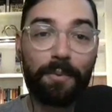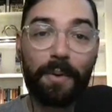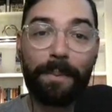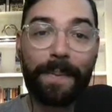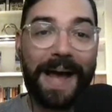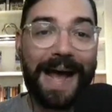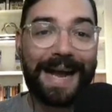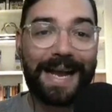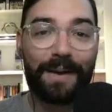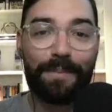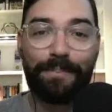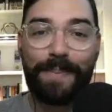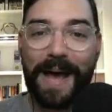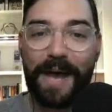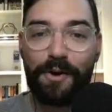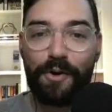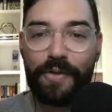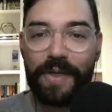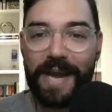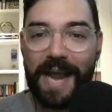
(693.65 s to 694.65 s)
We're back and
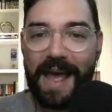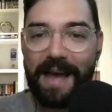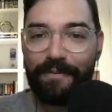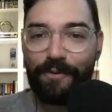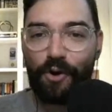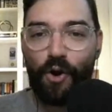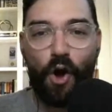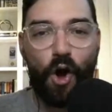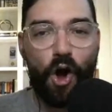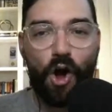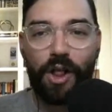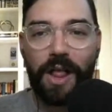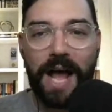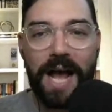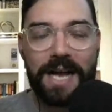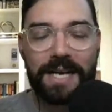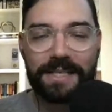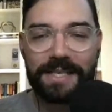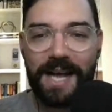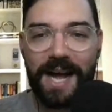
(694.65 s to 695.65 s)
better than ever. All
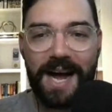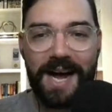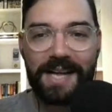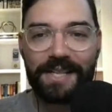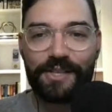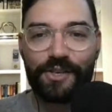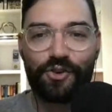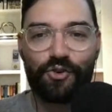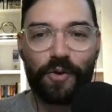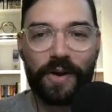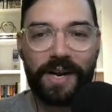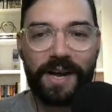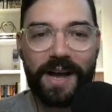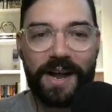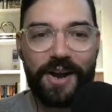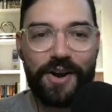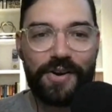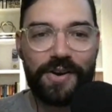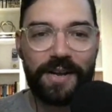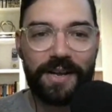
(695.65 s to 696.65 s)
eyes on the
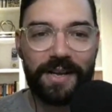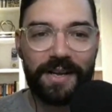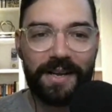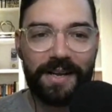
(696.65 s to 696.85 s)
gridiron